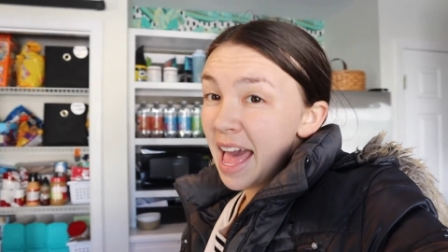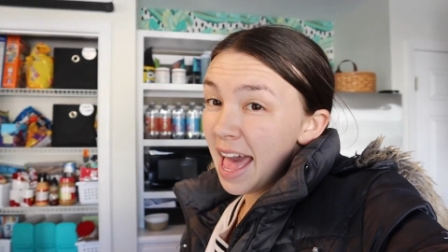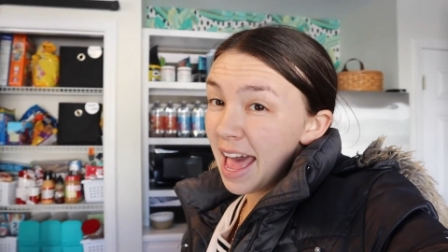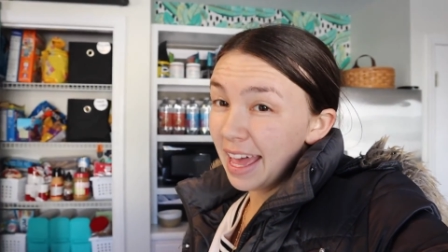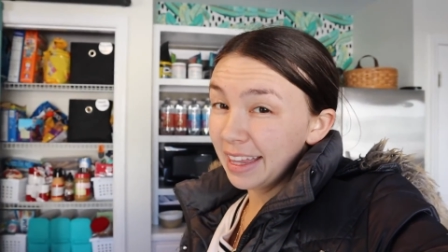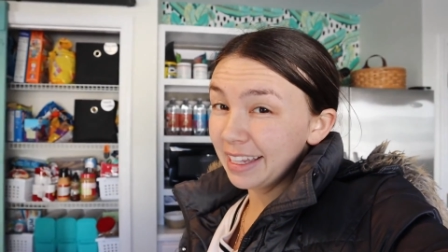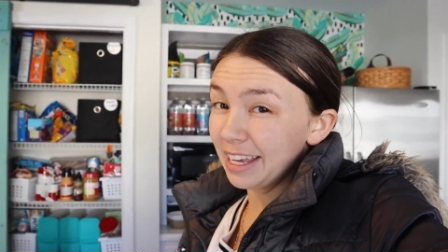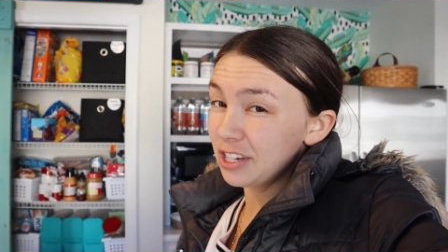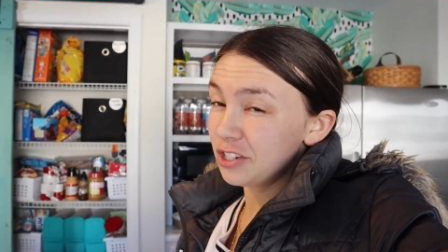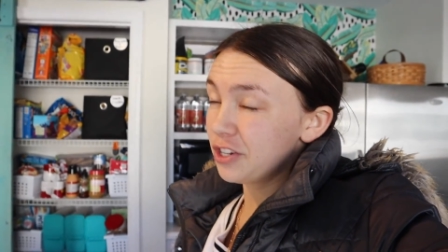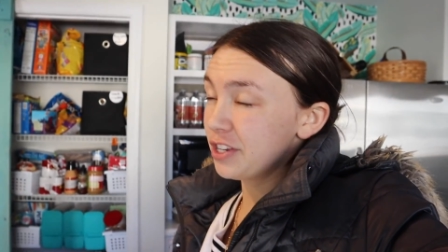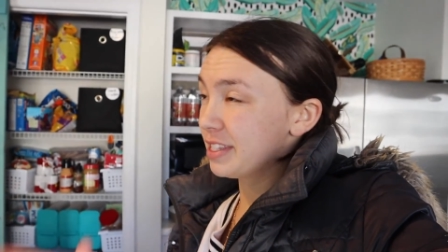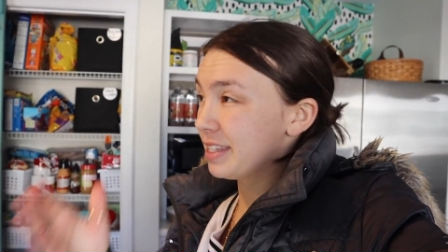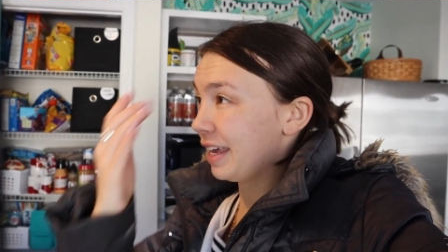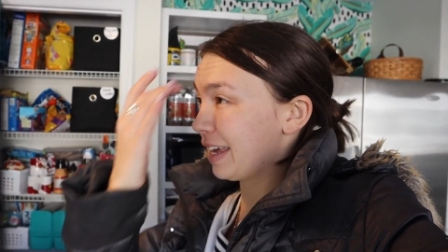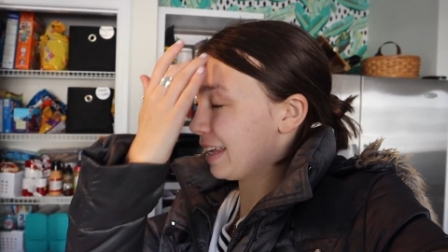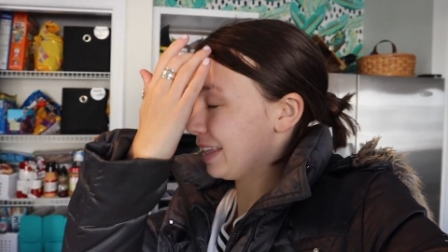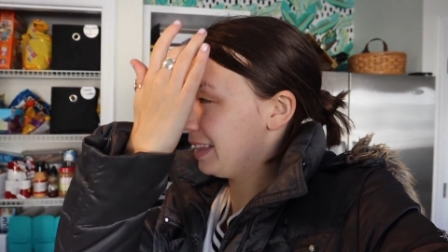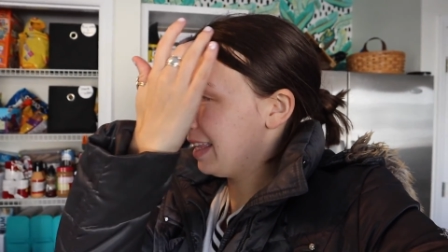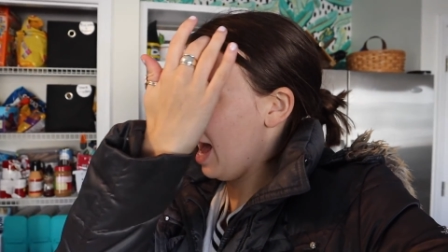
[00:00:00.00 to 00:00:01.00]
unless she's
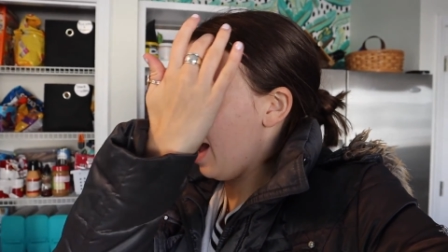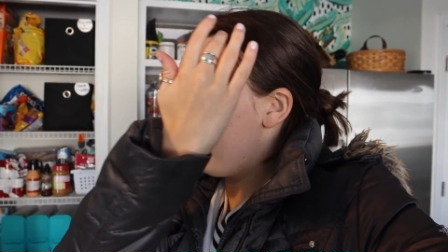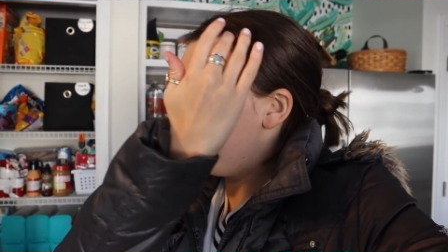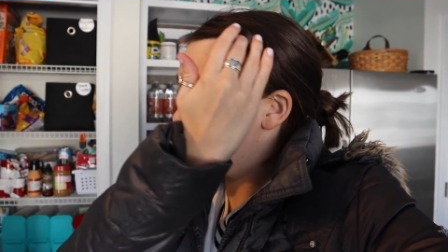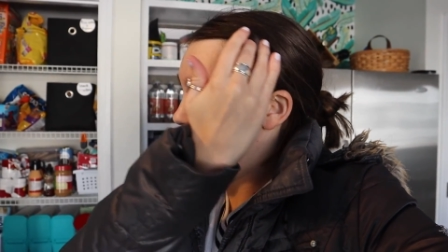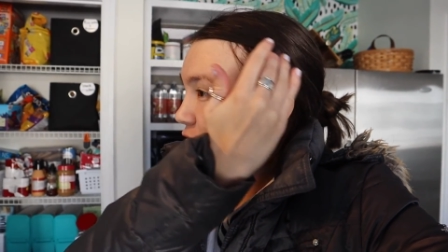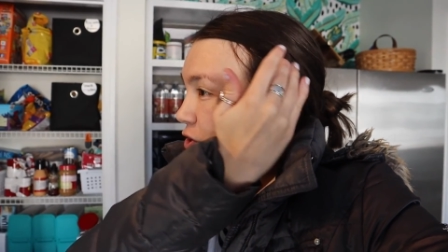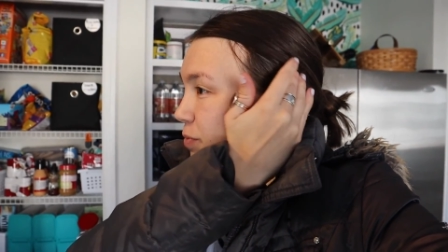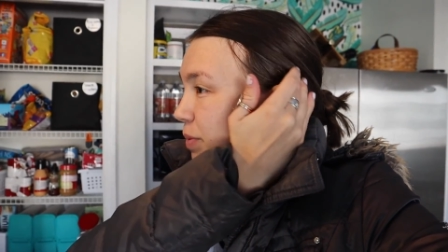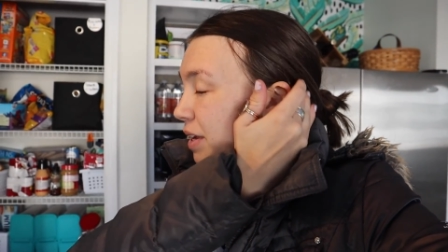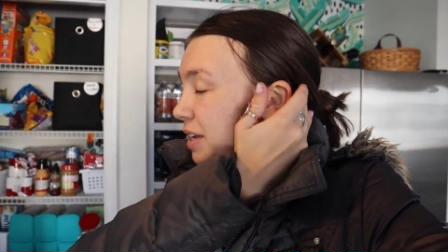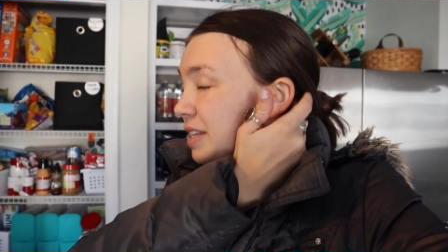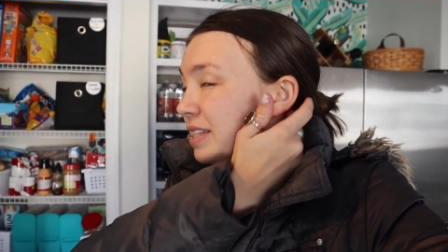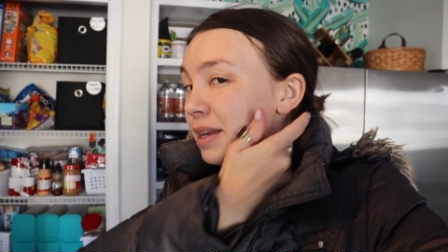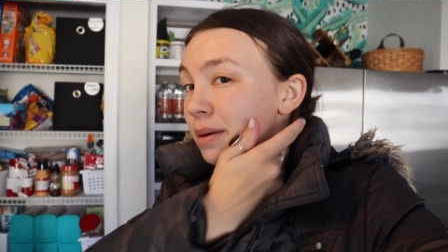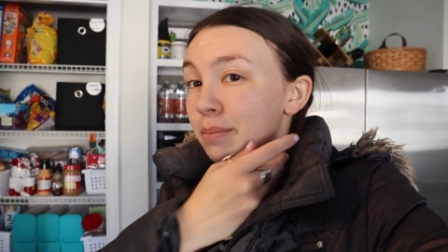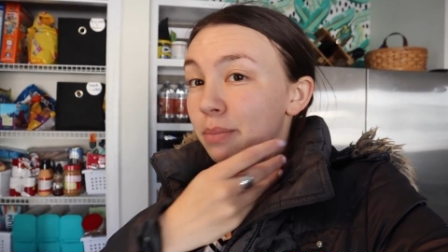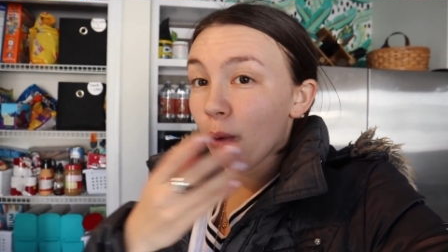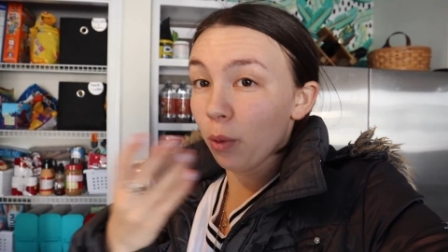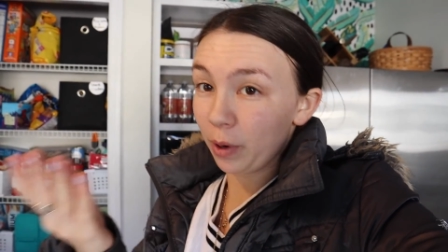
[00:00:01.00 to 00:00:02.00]
like napping just because
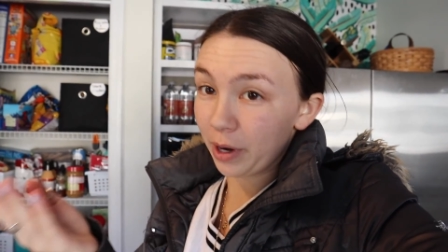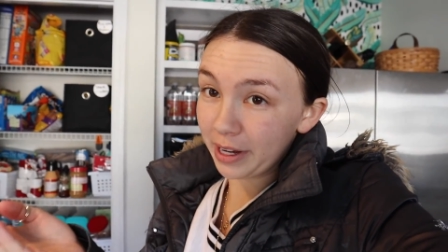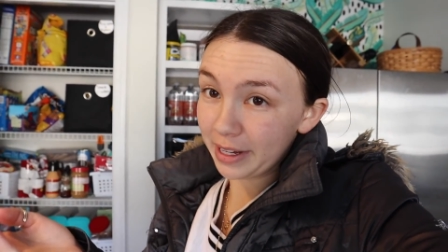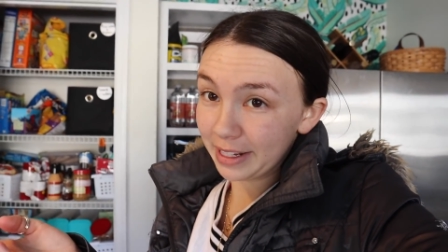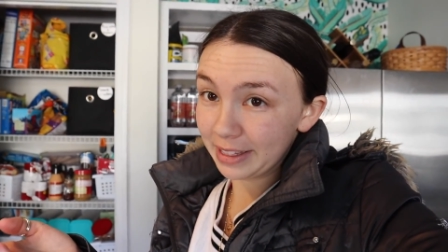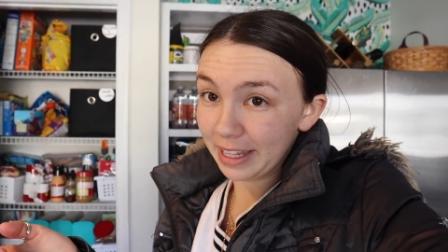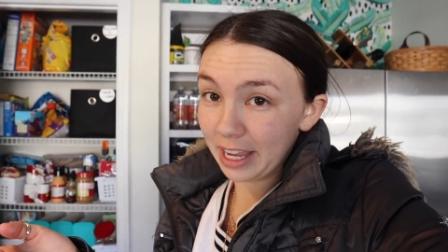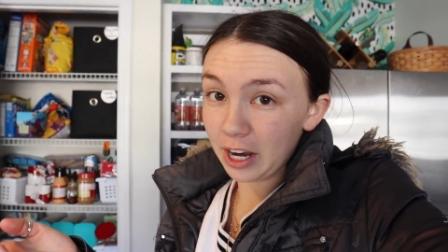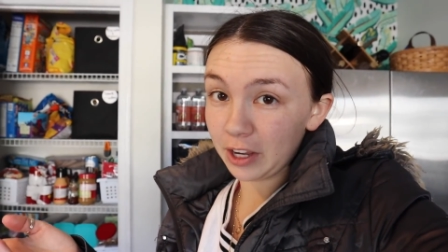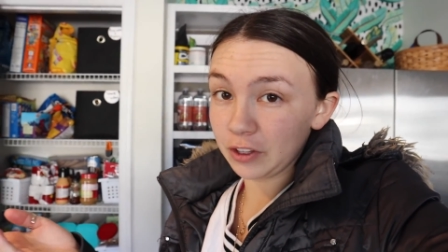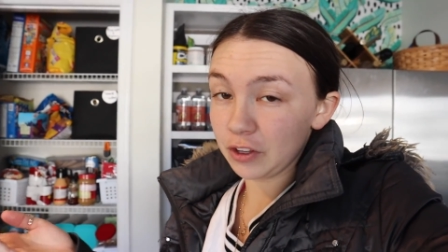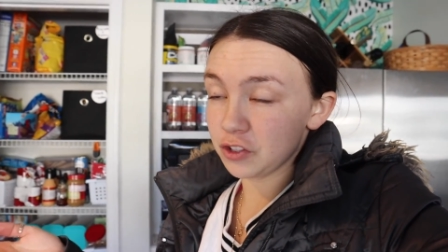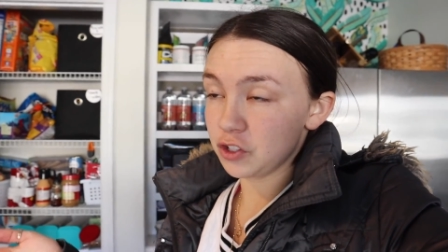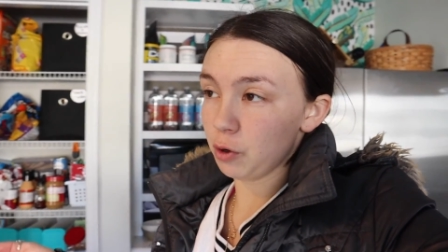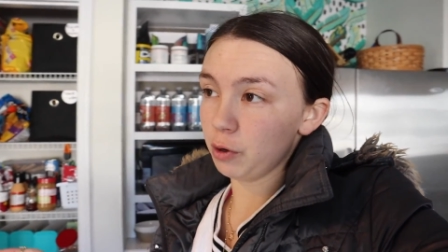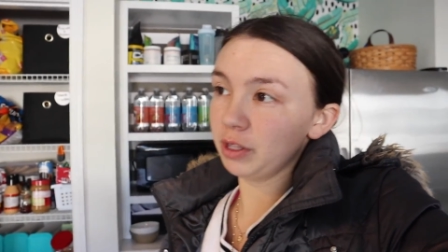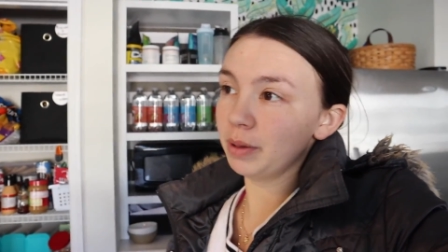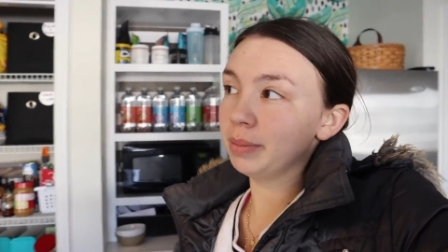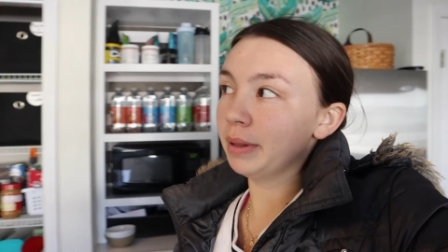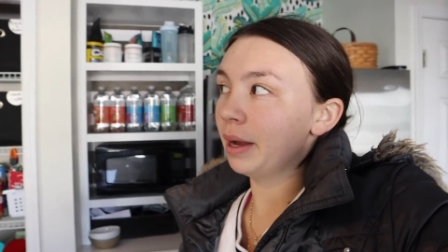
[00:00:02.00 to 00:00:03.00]
it's like boring in there and there's
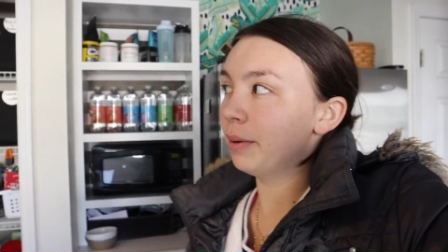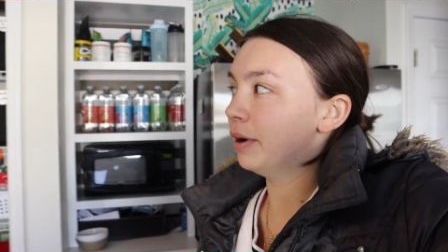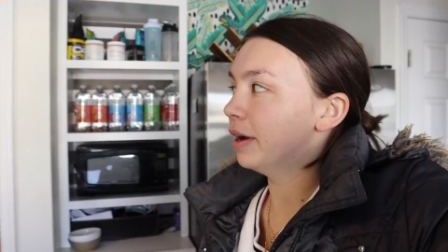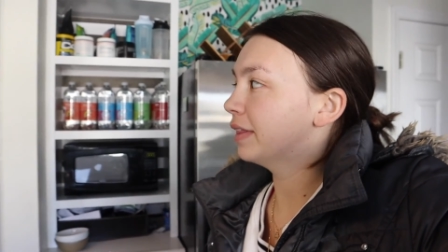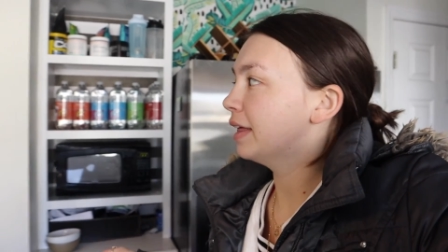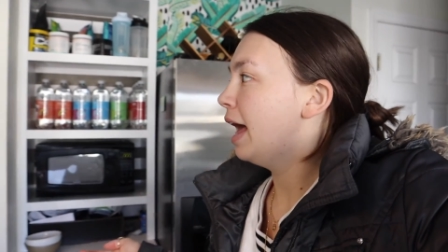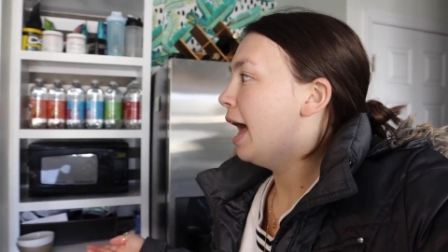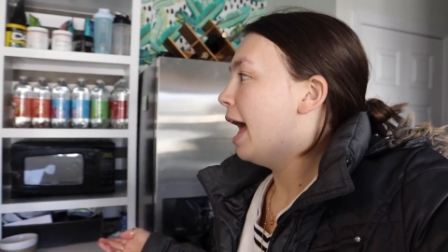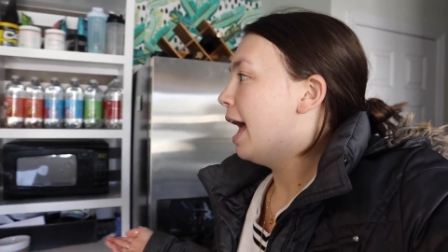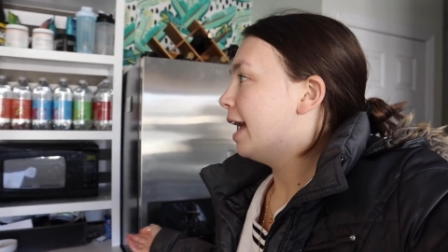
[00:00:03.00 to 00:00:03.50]
no one to play with.